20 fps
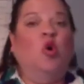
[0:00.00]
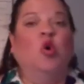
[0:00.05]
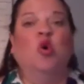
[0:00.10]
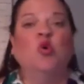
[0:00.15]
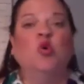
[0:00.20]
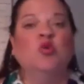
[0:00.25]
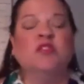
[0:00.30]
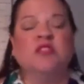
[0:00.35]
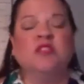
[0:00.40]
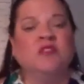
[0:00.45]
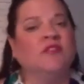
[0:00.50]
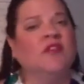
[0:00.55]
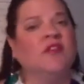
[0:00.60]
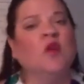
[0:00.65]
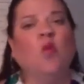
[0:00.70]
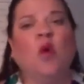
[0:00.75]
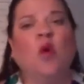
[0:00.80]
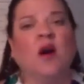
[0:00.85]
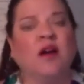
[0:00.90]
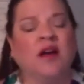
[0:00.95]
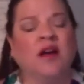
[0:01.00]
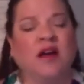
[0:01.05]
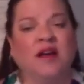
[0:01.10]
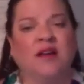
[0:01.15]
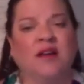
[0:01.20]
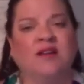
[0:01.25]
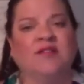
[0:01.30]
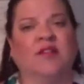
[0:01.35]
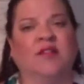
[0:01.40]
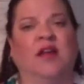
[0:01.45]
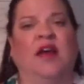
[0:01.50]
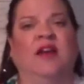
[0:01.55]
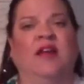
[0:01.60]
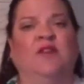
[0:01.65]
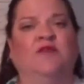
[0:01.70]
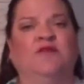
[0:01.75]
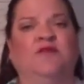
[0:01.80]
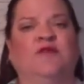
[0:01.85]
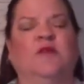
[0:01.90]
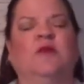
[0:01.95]
who's living what kind of
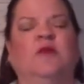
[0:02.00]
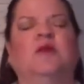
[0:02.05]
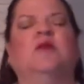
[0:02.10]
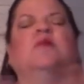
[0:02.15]
life.